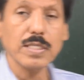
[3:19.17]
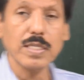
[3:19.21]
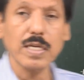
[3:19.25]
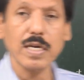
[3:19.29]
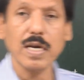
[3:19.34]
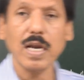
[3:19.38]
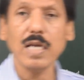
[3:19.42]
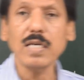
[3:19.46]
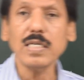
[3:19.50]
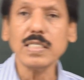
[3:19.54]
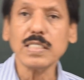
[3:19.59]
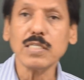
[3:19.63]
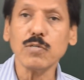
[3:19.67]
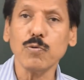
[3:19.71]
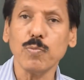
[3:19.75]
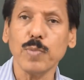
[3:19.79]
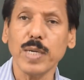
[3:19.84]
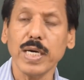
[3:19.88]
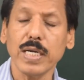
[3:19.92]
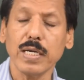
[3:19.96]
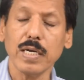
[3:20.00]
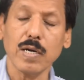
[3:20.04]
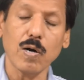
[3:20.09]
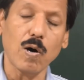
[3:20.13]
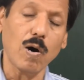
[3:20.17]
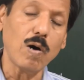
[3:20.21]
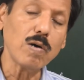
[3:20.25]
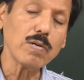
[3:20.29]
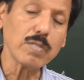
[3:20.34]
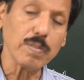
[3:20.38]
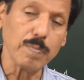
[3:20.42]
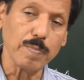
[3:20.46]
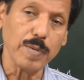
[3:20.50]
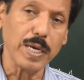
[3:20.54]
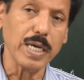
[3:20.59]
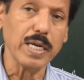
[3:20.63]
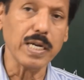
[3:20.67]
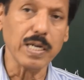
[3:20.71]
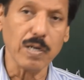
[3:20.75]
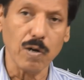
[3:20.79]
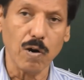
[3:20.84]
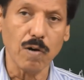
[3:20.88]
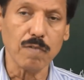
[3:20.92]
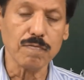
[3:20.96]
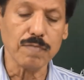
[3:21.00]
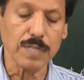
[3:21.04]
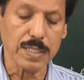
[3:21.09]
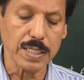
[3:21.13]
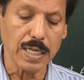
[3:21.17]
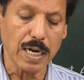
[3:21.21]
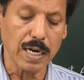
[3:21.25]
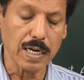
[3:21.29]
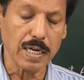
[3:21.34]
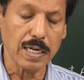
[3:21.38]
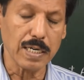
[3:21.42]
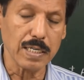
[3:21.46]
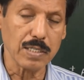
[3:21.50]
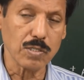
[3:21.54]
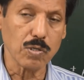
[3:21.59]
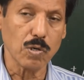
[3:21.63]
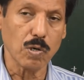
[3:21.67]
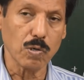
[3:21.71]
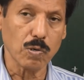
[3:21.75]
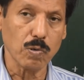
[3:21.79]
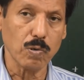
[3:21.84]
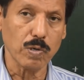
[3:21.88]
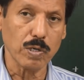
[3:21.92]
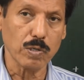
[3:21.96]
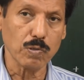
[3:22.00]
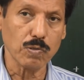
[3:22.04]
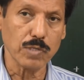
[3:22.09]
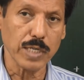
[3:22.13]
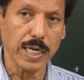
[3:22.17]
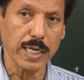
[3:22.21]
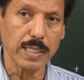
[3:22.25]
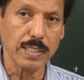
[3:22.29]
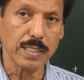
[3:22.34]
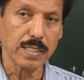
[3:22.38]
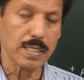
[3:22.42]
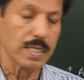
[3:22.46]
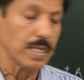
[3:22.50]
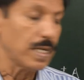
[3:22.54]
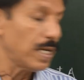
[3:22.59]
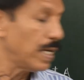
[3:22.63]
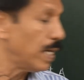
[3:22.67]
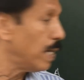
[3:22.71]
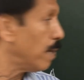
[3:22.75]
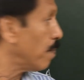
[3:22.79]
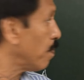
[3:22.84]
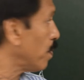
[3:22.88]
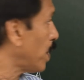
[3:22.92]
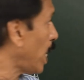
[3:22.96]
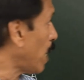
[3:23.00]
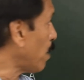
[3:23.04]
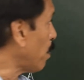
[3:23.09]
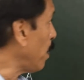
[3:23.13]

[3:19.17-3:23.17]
the relative bearing or the bearing of the target is not going to change. That